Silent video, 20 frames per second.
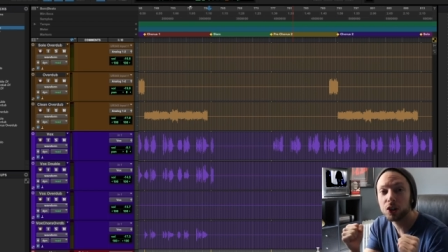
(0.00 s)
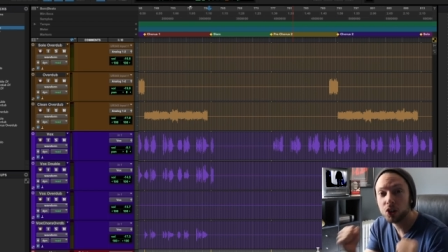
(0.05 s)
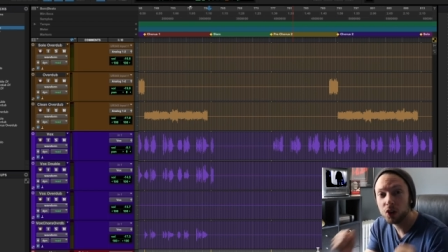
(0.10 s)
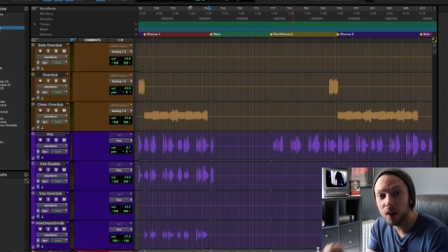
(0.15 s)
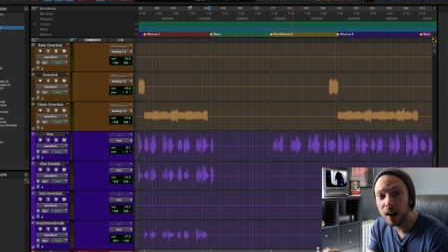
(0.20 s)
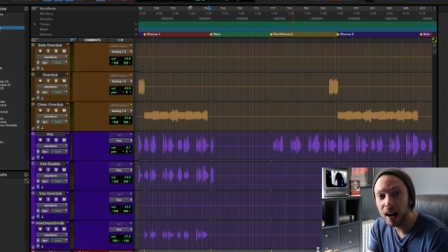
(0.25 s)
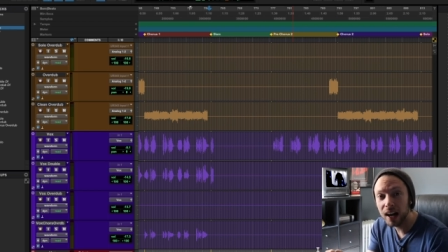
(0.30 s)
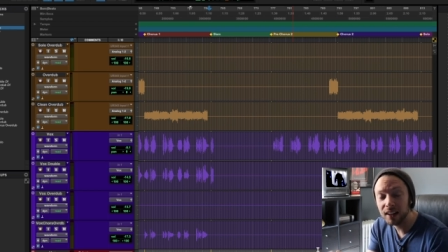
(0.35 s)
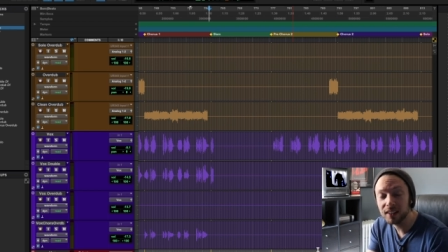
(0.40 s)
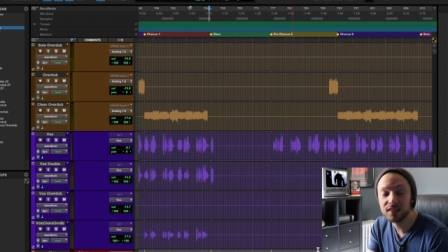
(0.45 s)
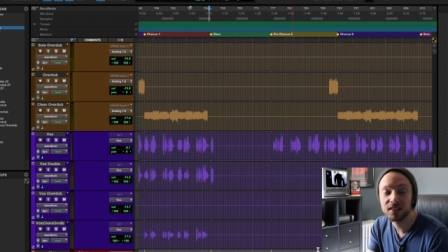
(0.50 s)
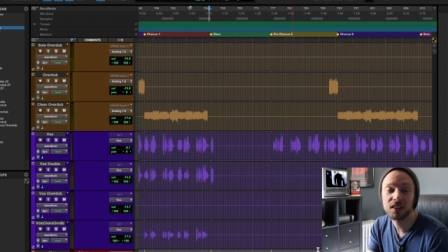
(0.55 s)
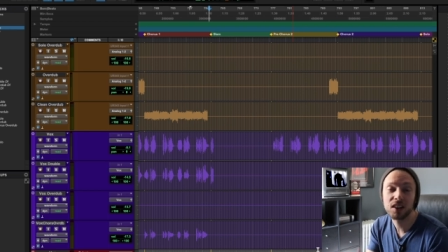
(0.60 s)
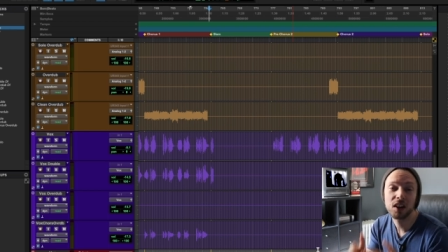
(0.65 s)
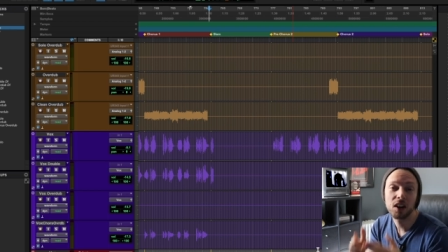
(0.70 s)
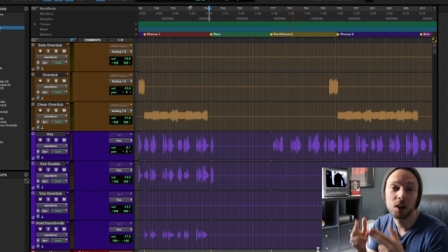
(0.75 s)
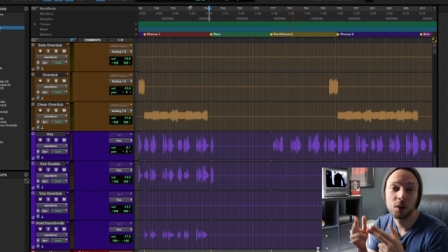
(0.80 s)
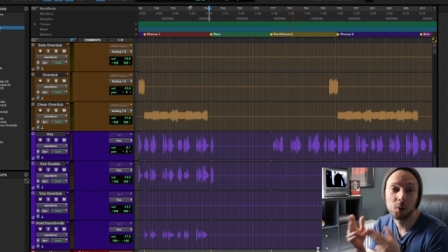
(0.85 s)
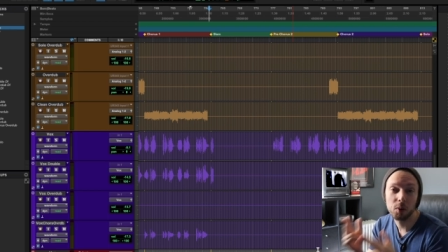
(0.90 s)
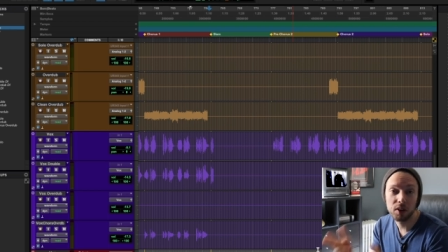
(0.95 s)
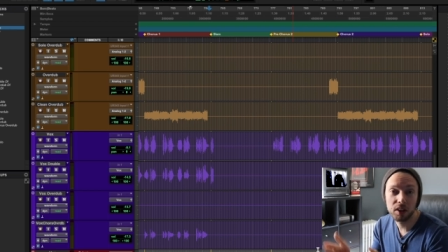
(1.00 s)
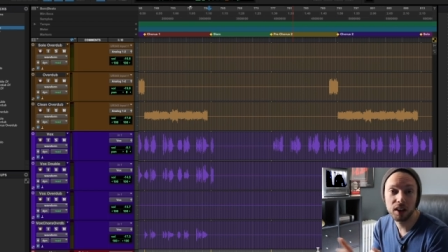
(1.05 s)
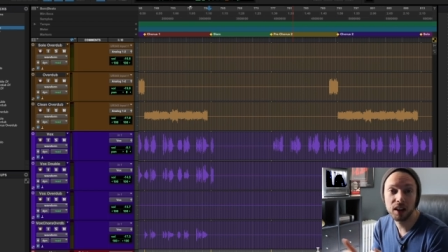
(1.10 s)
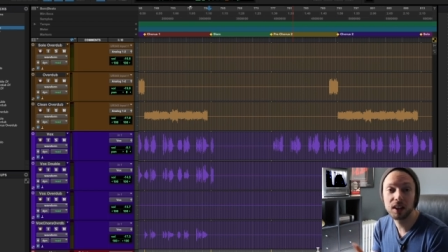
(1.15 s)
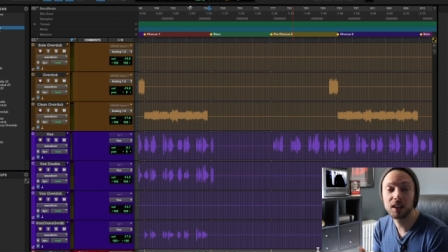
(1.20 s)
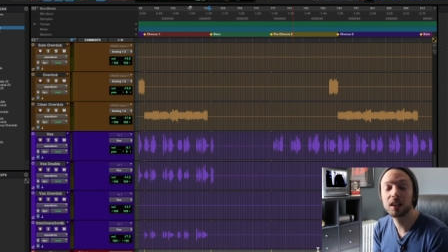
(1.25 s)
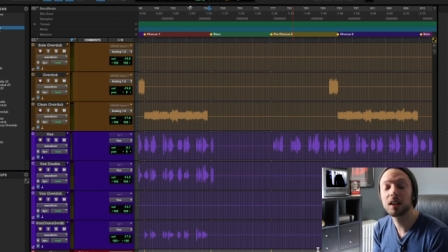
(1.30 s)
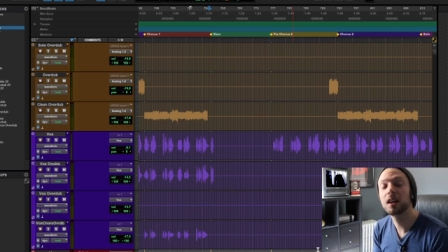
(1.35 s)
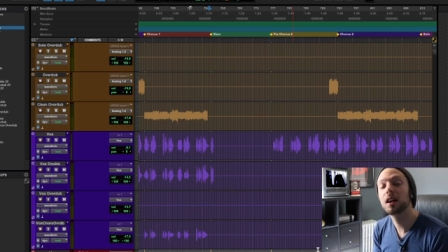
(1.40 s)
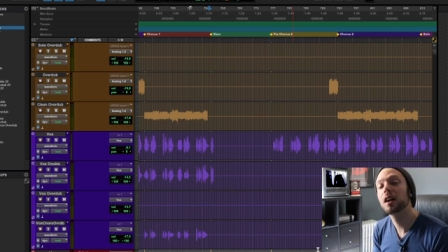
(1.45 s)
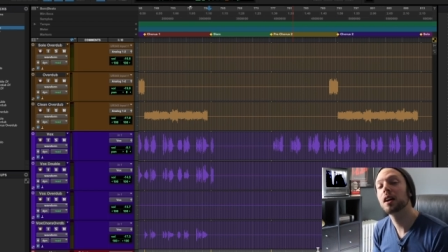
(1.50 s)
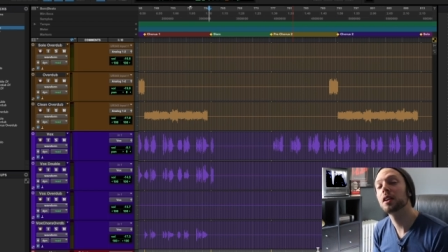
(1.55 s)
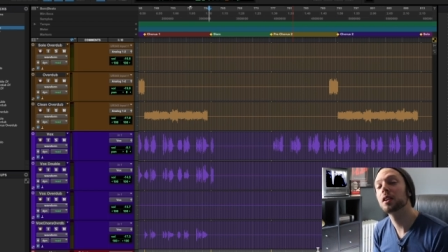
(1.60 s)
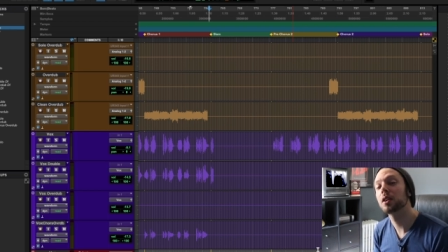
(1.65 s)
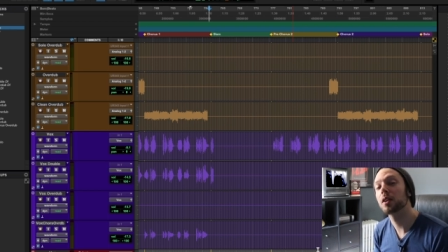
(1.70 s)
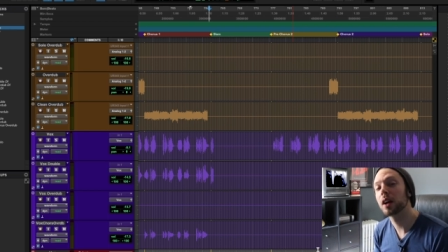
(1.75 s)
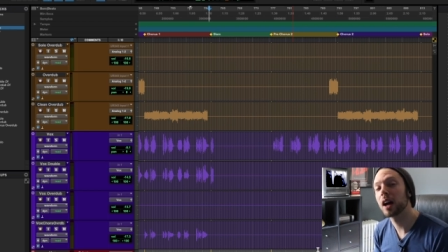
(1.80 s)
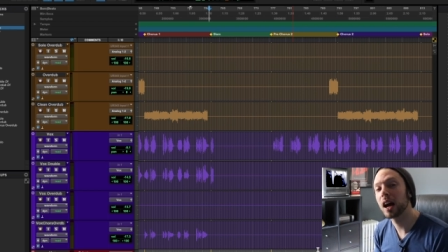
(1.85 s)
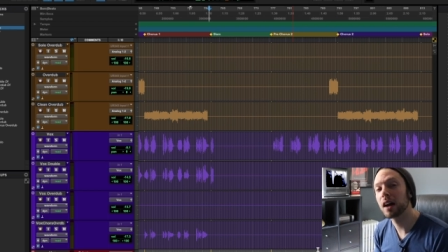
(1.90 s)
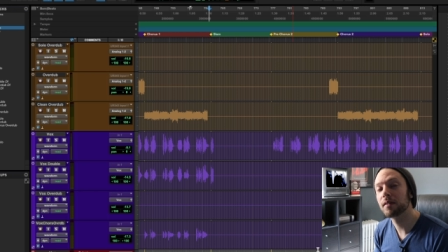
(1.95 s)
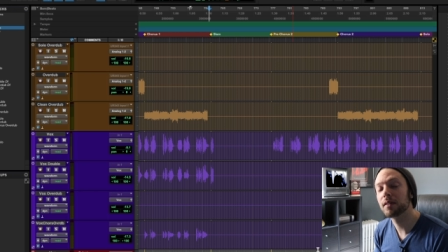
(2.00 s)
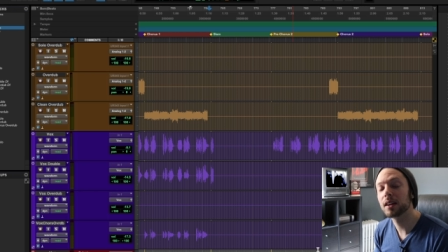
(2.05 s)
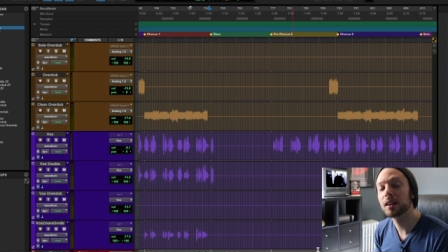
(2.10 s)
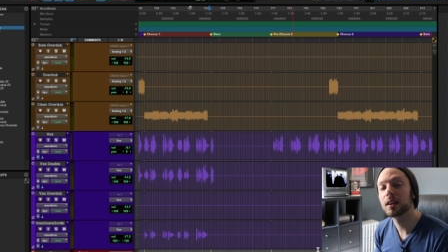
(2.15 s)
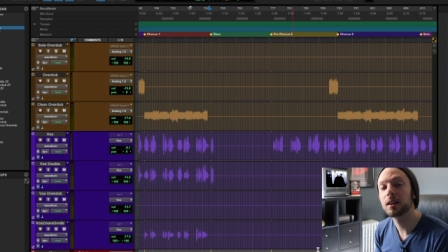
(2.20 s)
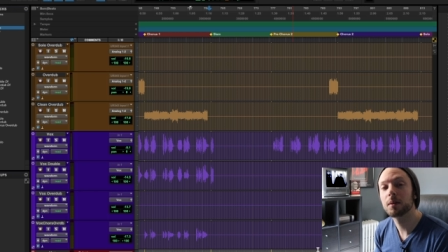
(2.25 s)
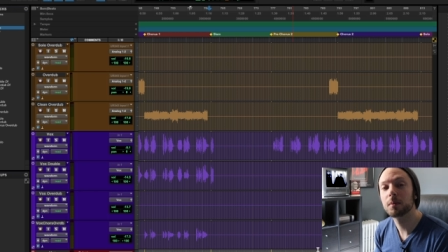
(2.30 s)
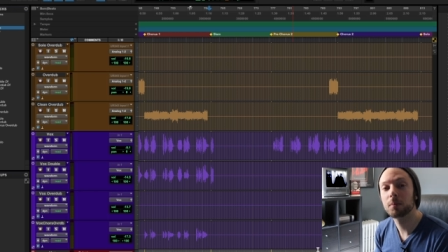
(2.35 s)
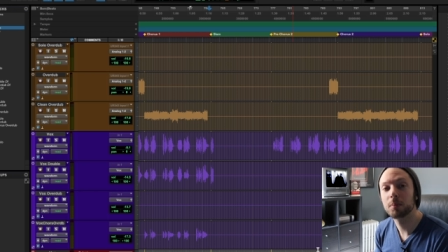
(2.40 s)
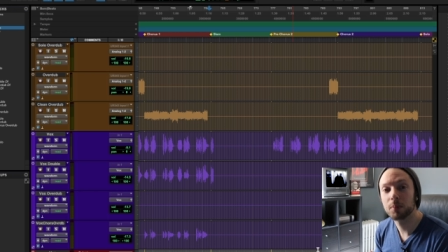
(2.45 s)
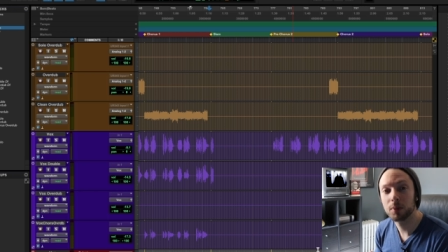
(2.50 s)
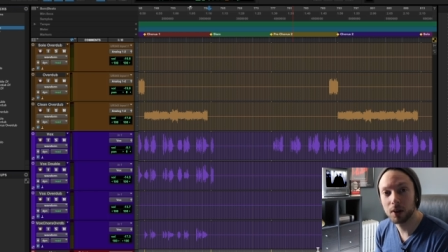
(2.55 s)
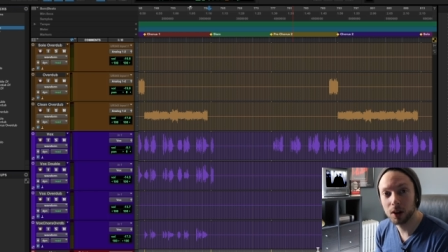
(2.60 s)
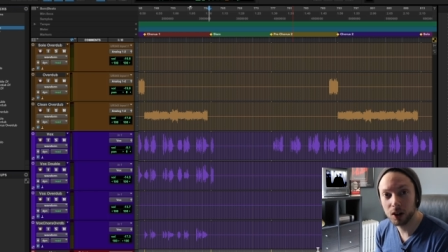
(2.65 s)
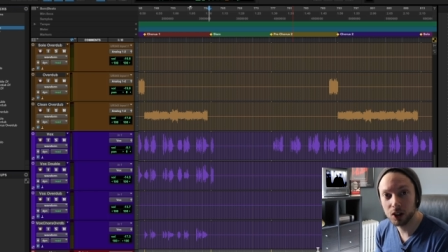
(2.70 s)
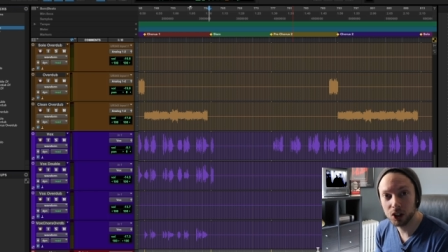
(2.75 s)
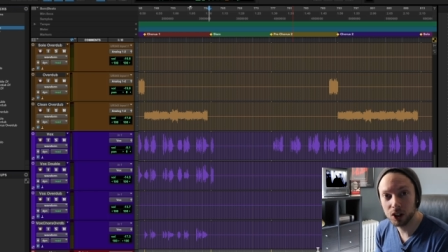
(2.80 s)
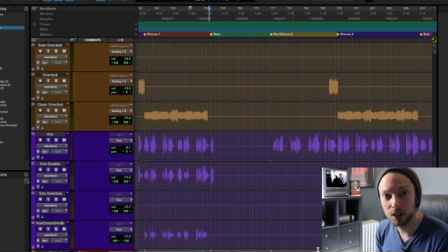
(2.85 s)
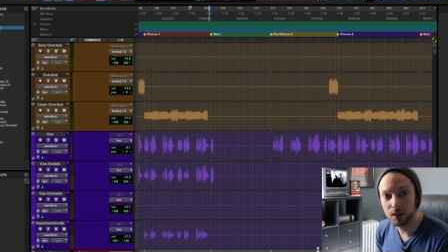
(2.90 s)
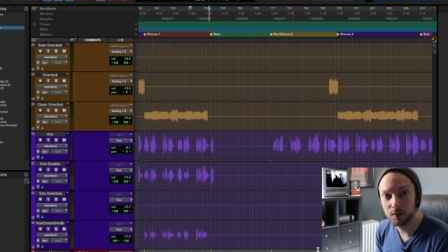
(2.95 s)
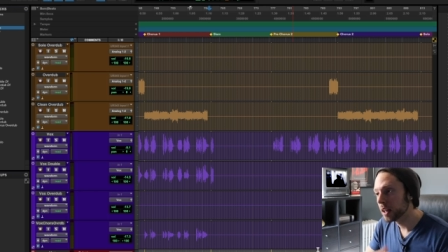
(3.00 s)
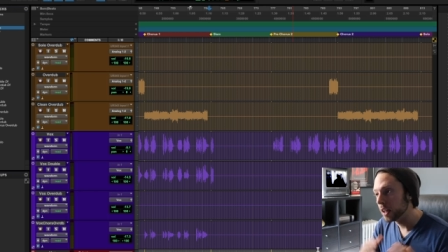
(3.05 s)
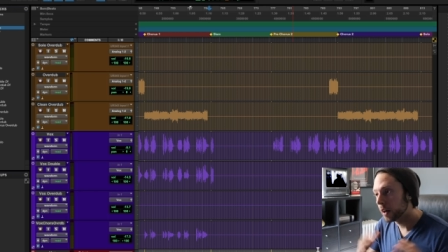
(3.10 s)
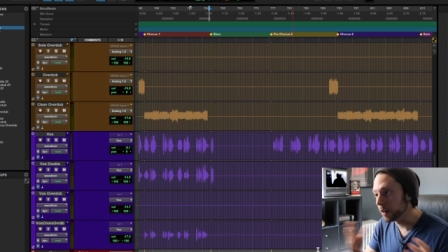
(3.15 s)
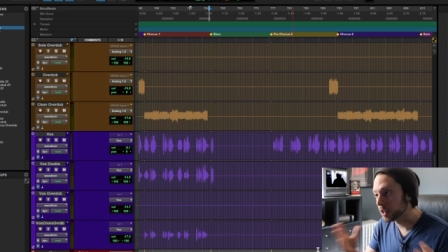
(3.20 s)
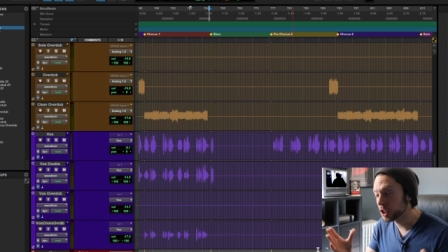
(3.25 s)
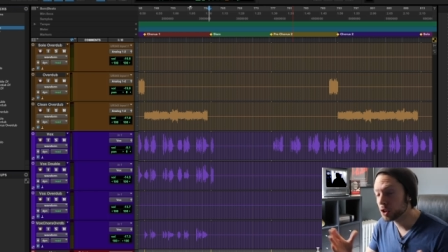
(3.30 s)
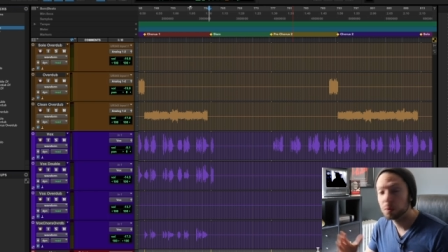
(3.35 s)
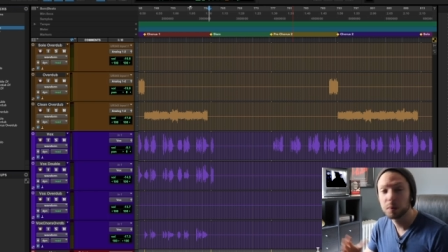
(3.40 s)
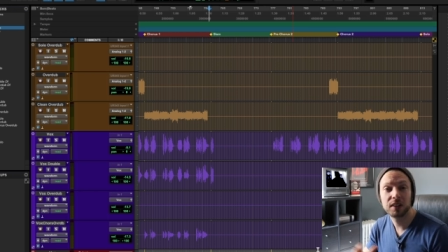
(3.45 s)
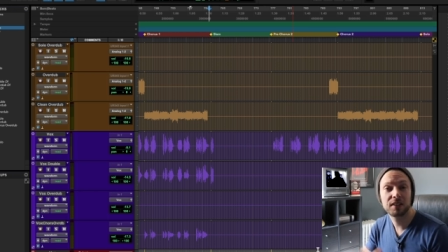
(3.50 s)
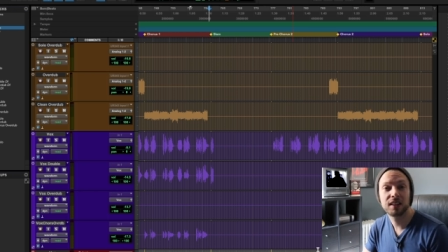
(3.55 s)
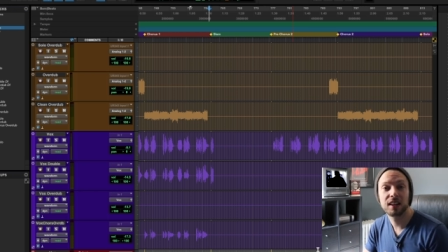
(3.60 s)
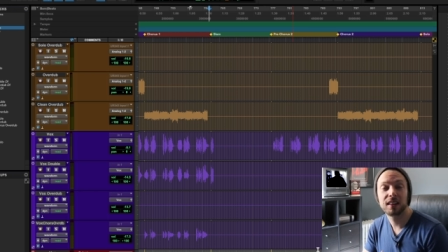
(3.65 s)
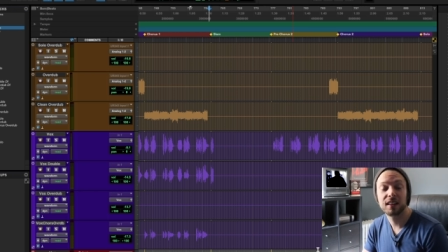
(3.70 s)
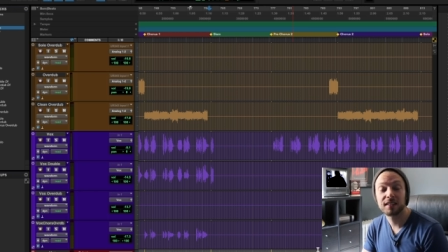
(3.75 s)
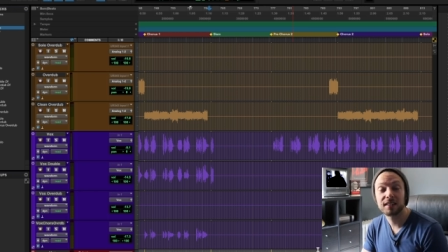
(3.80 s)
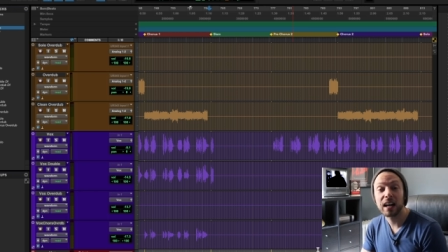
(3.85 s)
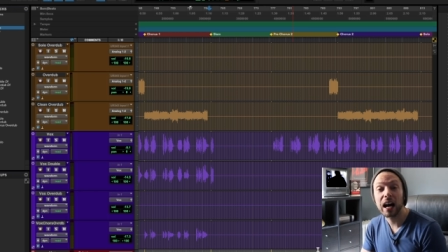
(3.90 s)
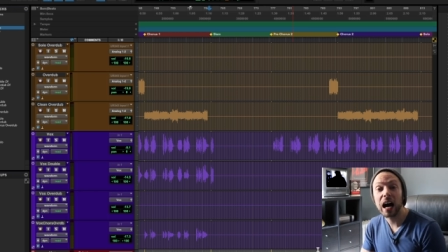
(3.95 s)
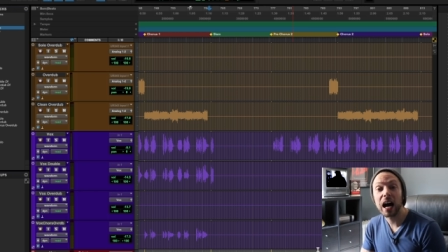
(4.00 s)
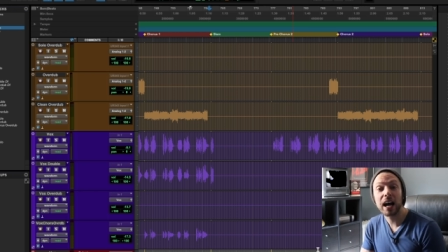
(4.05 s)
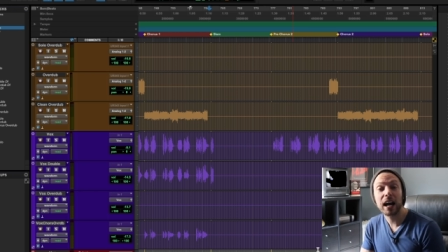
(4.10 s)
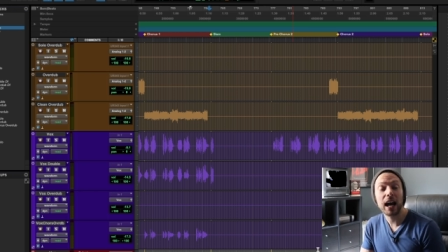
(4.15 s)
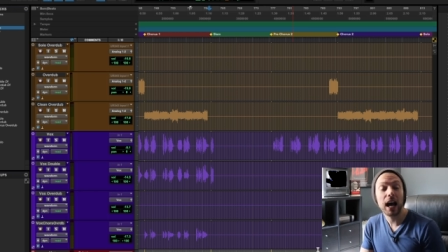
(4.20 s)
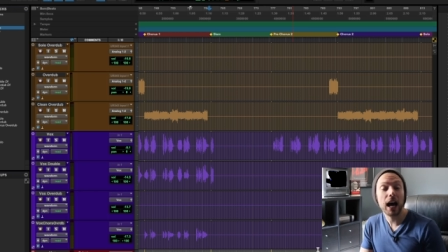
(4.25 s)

tracks within your heavy production. Now, I just want to say this I